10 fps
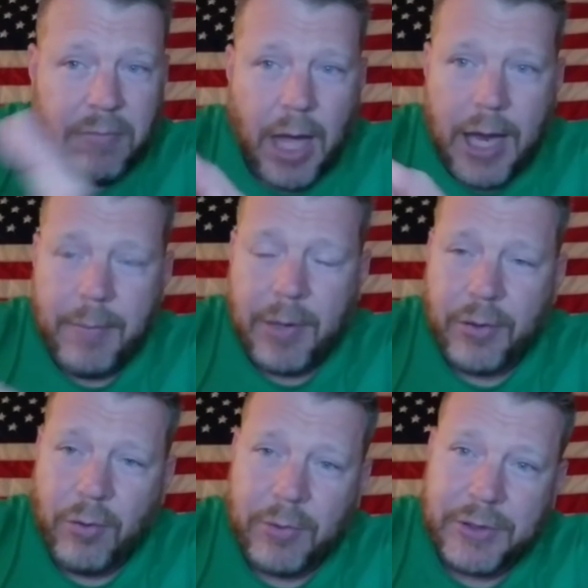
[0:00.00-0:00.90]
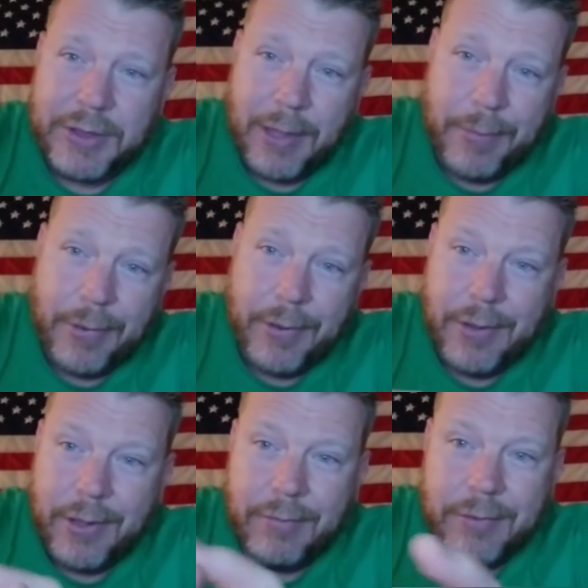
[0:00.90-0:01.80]
I ate my normal supper,
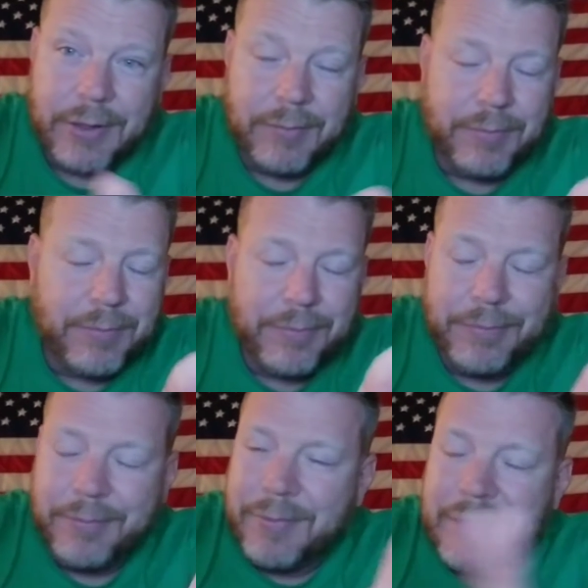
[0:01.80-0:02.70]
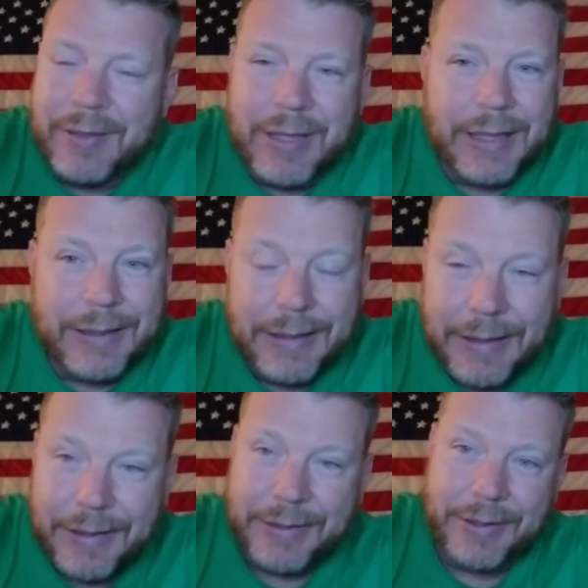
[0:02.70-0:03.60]
and it was a
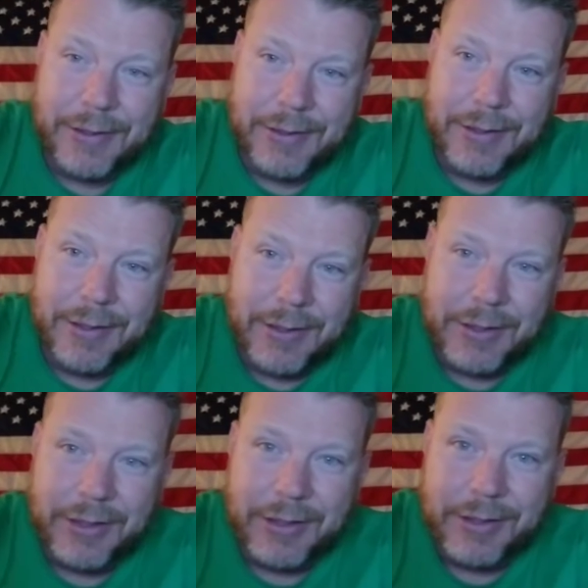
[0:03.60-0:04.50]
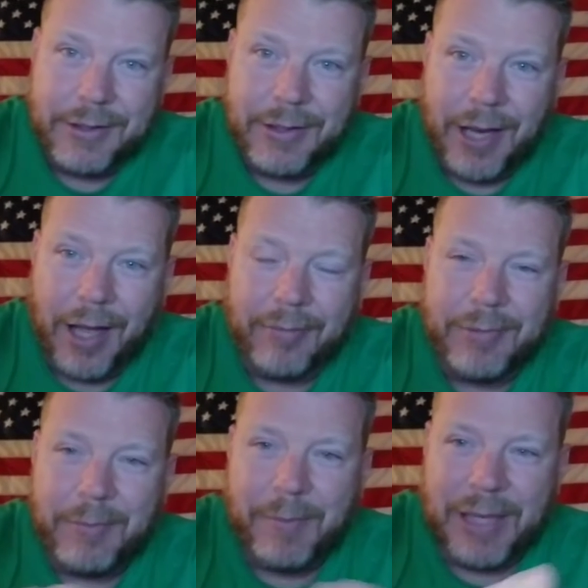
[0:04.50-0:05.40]
delicious, delicious. I
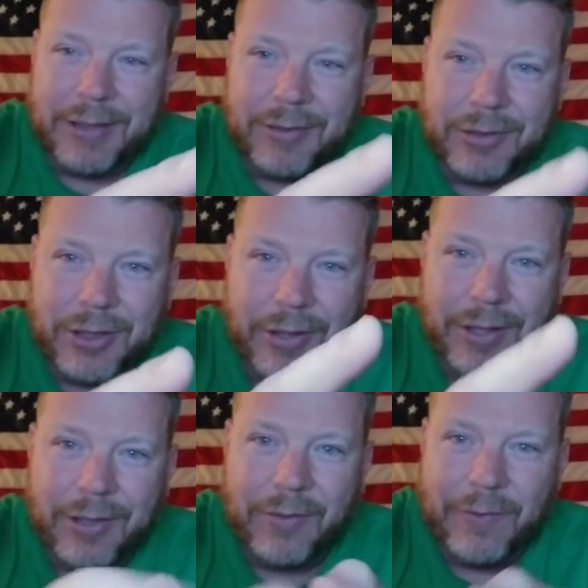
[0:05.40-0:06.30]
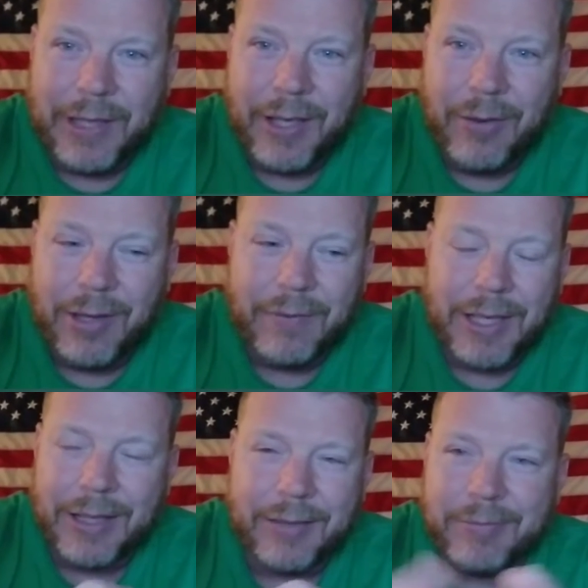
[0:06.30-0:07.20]
might will show you a little video of it.
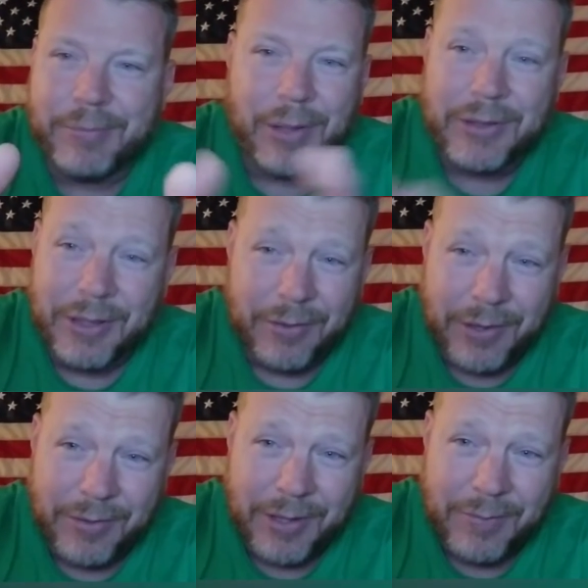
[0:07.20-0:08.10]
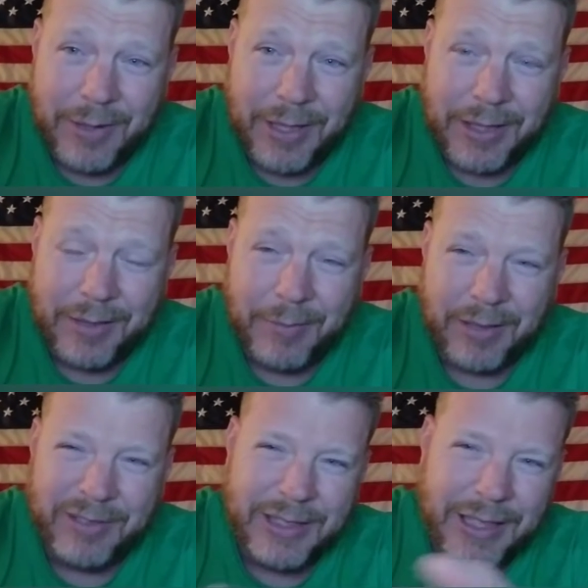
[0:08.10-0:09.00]
I didn't post it on YouTube or nothing, but I
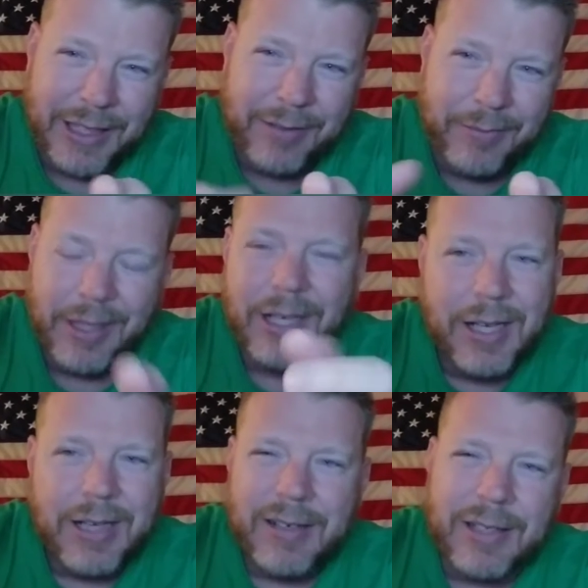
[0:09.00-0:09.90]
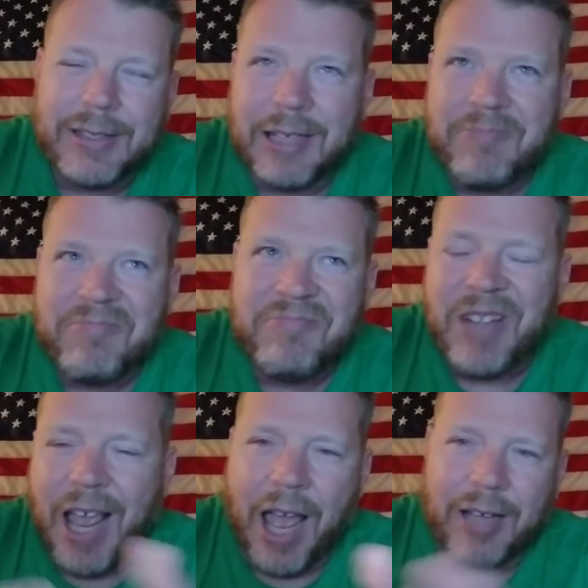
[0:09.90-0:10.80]
was thinking, I was like, mm,
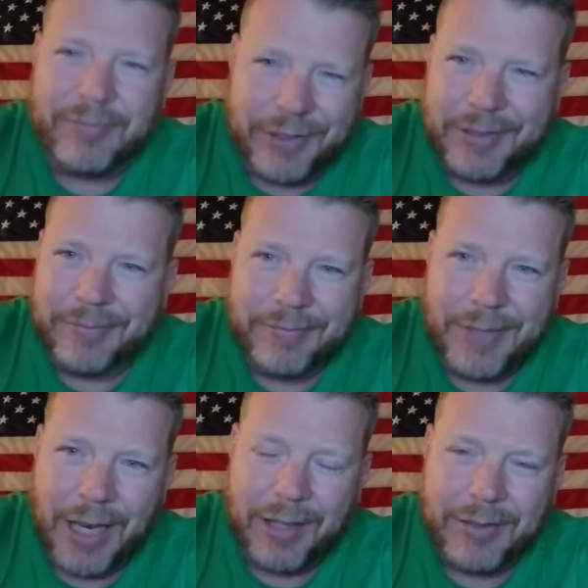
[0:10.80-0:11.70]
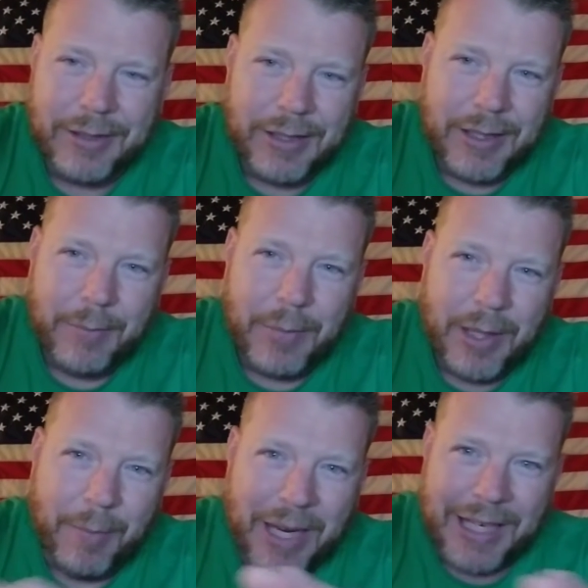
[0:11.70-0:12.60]
nah, I'm just, nah. But
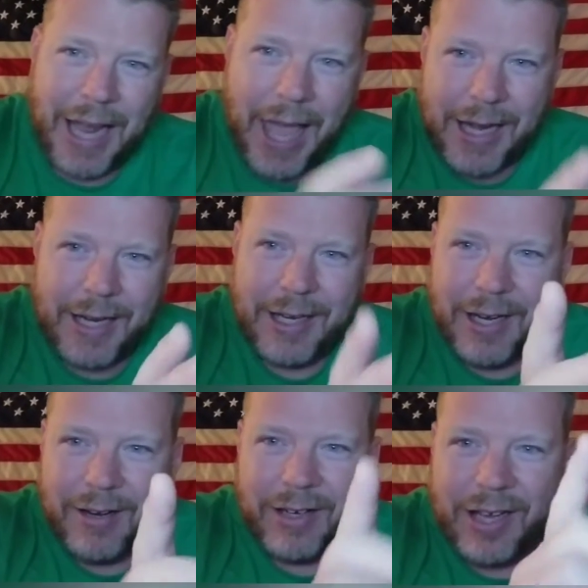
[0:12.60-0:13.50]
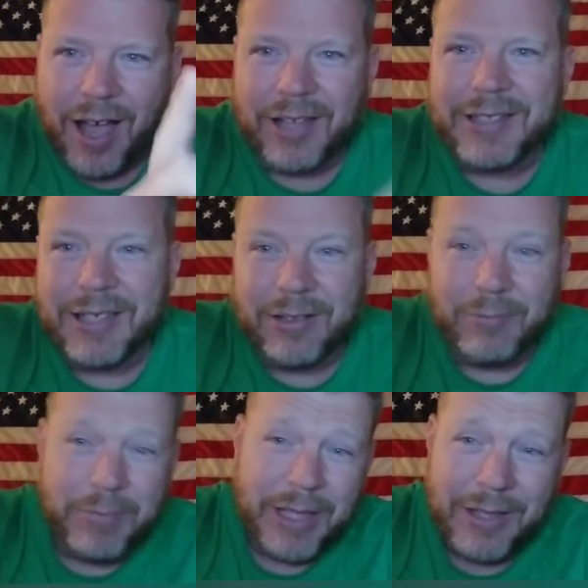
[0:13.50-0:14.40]
I might add it in here and the content will
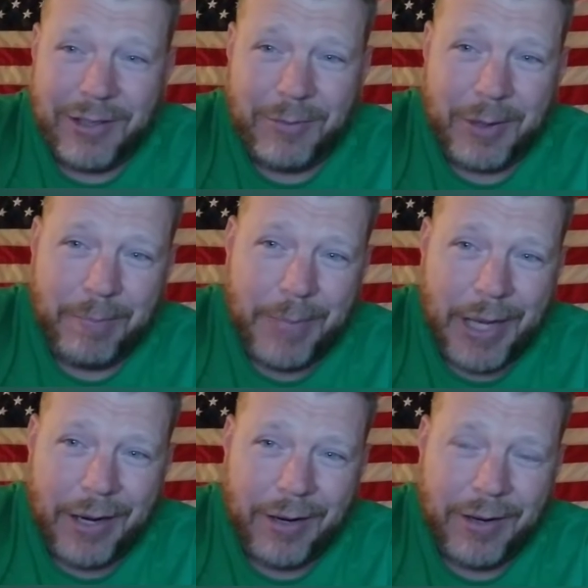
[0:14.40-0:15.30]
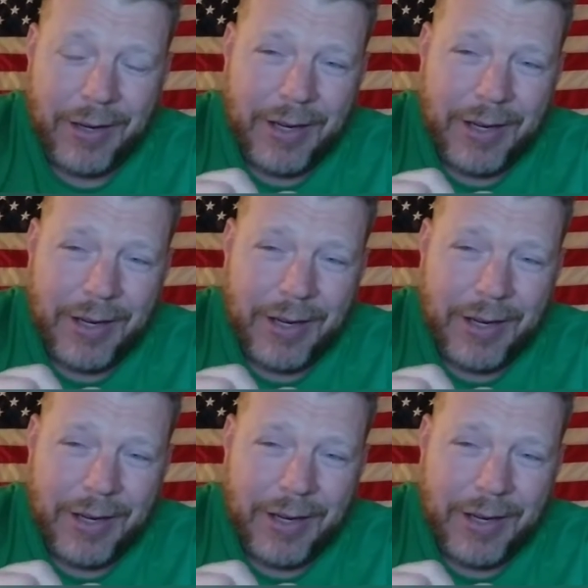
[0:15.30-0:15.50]
be a little bit better.